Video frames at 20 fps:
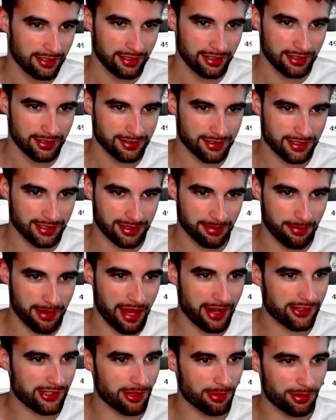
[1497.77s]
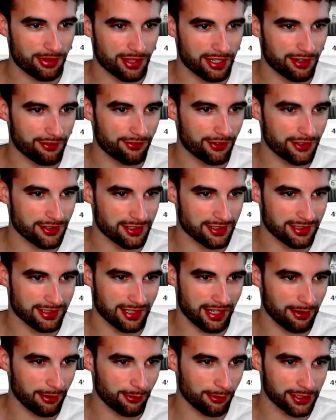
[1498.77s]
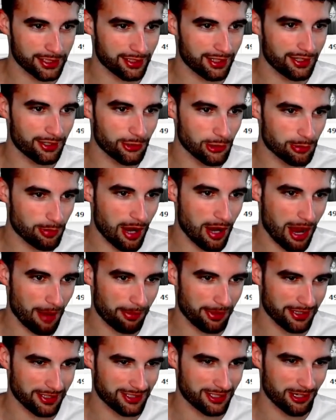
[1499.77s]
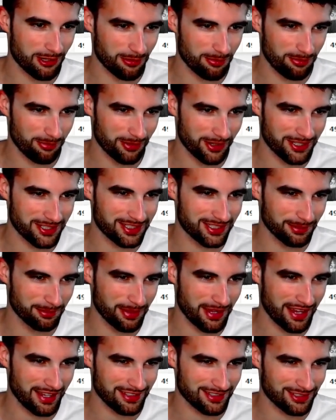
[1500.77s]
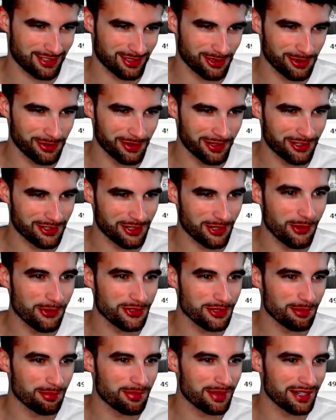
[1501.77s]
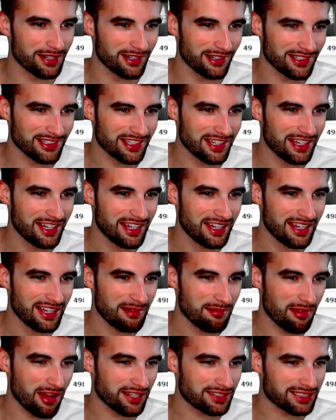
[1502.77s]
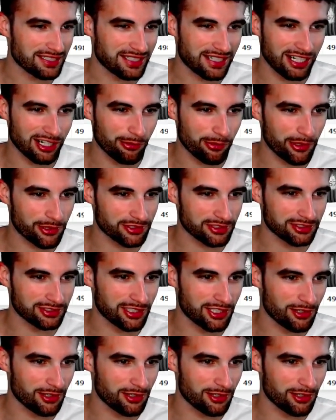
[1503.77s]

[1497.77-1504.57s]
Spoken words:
just the matchup thing versus, I don't really like who's popping so much the past two there, Jones and Pierce. Lots of Garrett Wilson, though.